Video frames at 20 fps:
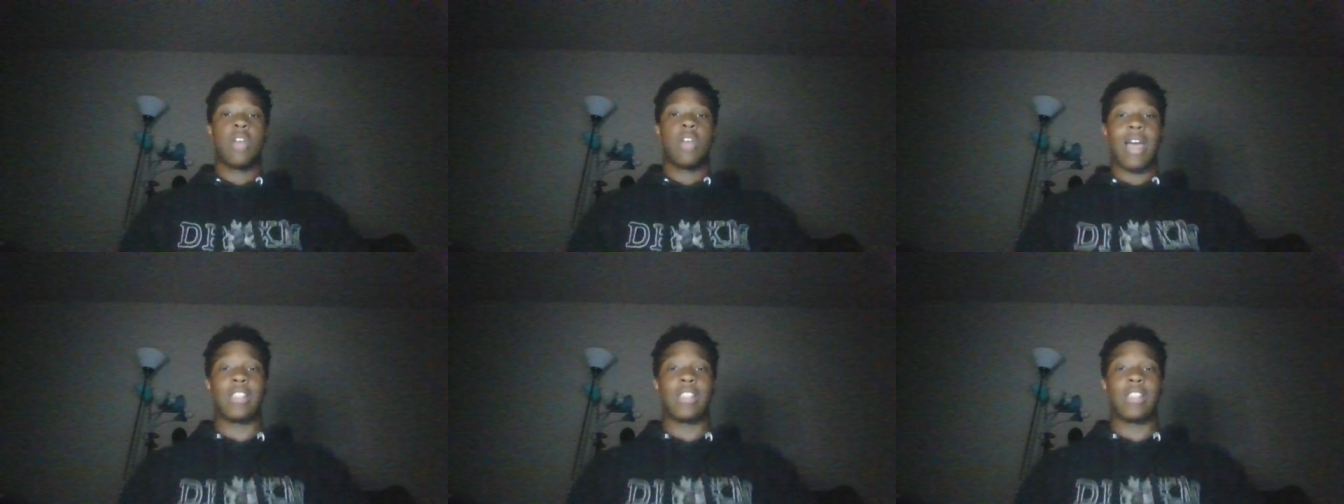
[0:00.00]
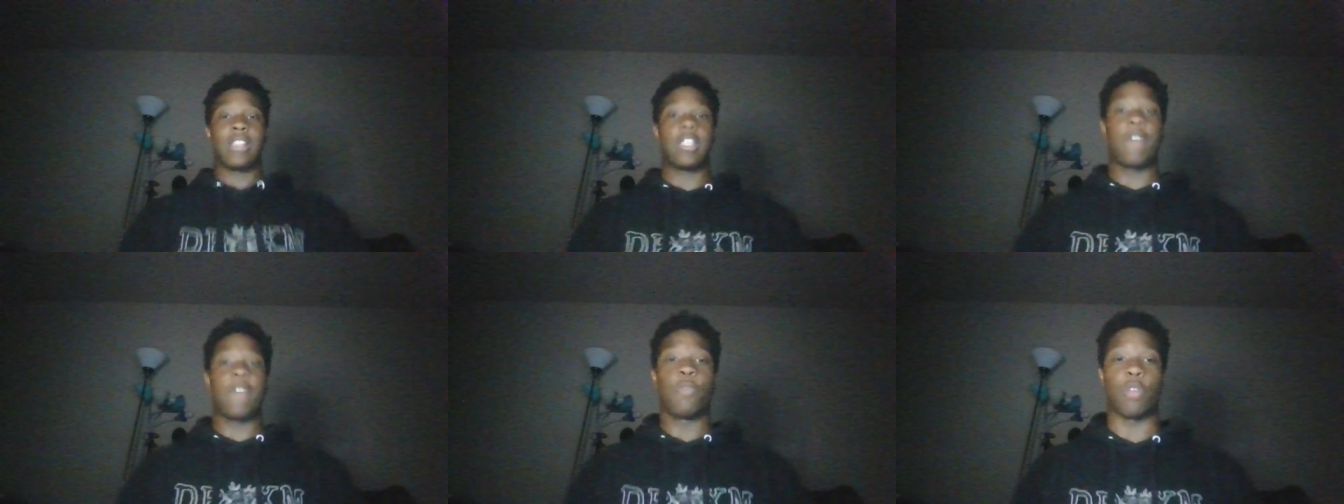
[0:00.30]
I
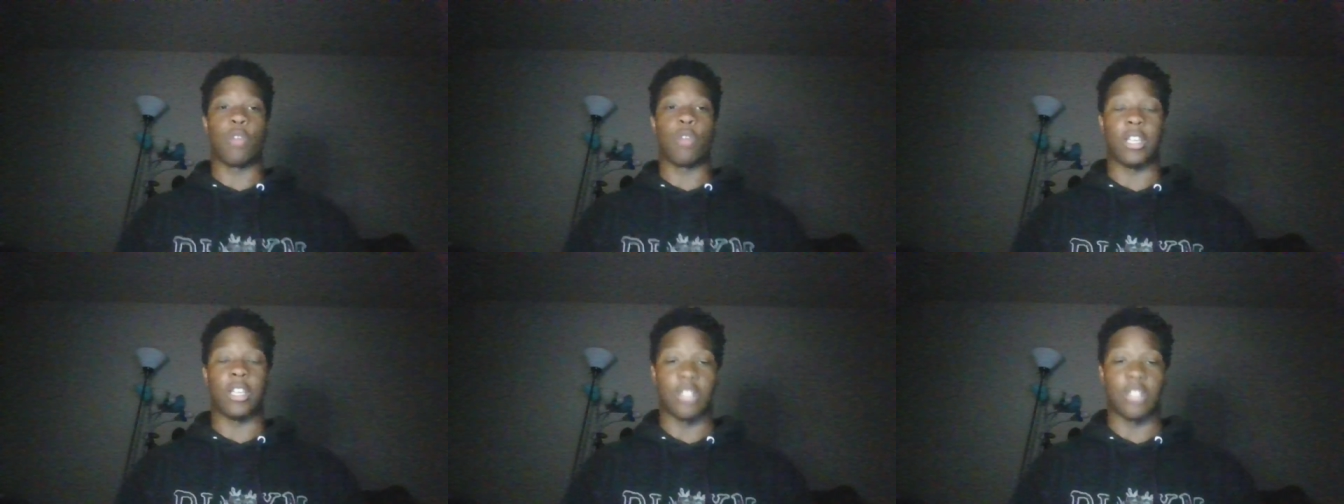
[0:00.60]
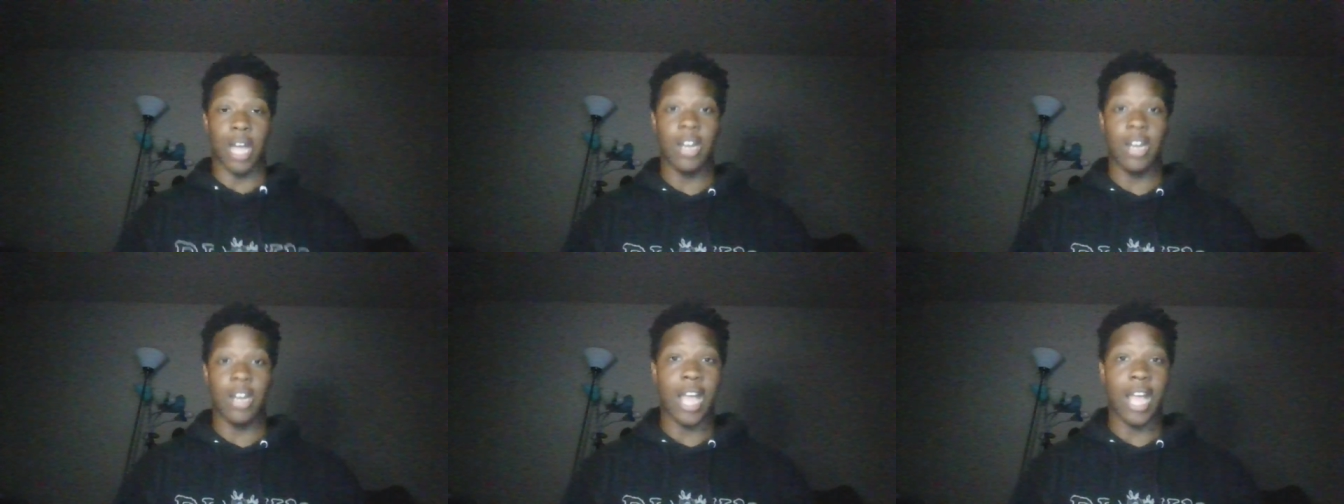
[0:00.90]
said, for it's
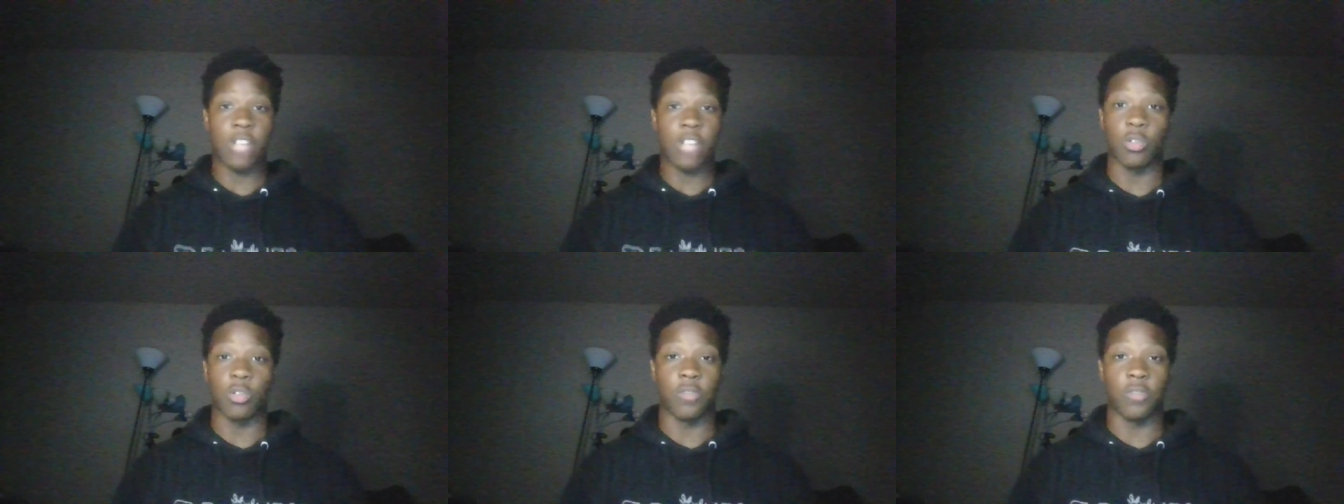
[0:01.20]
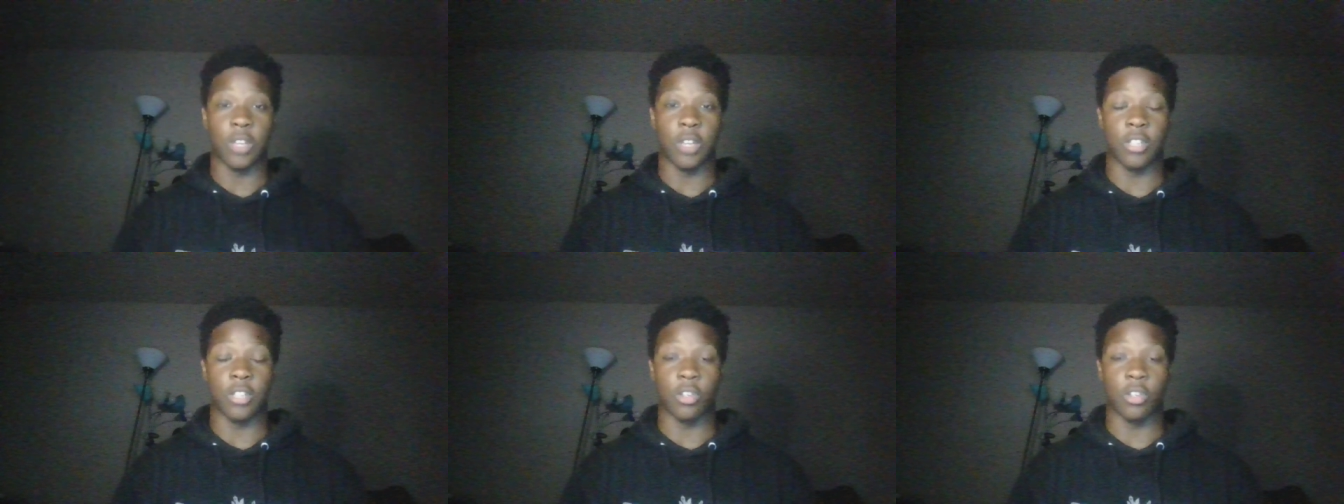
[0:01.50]
not natural
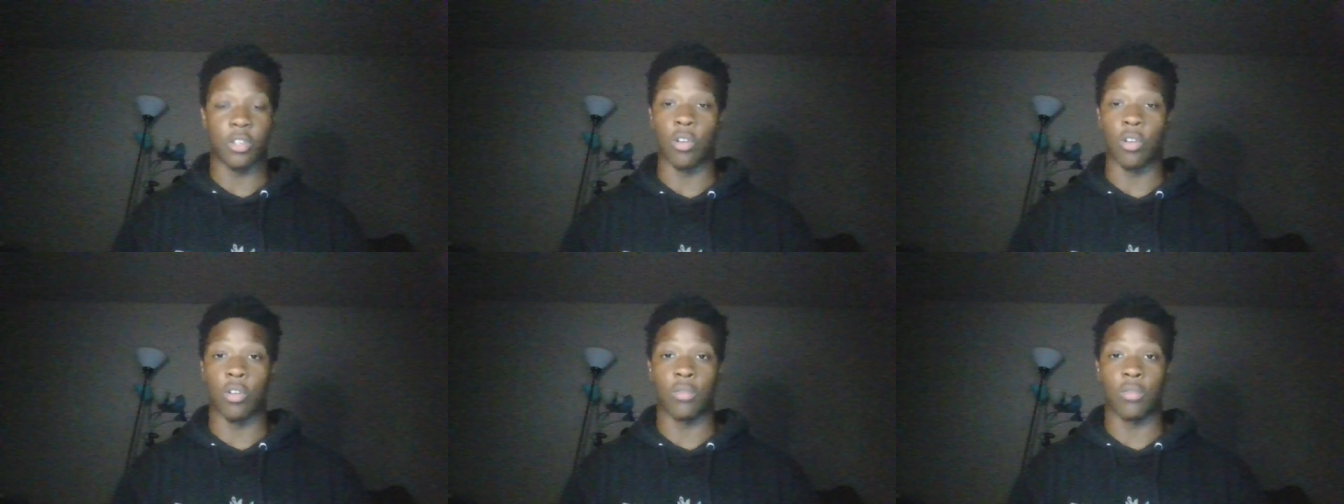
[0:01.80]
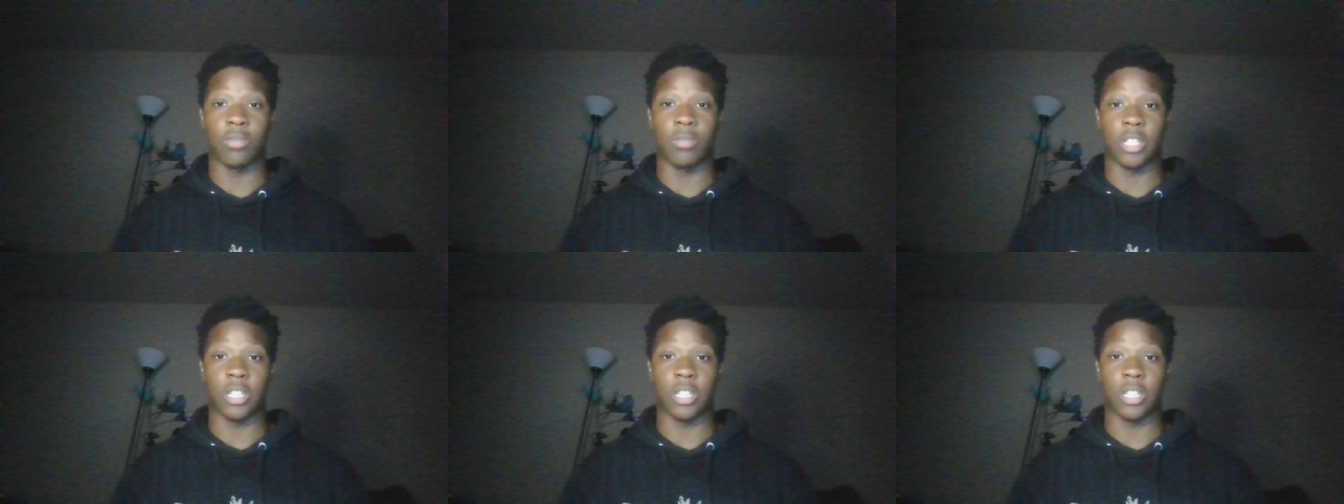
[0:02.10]
to let your girl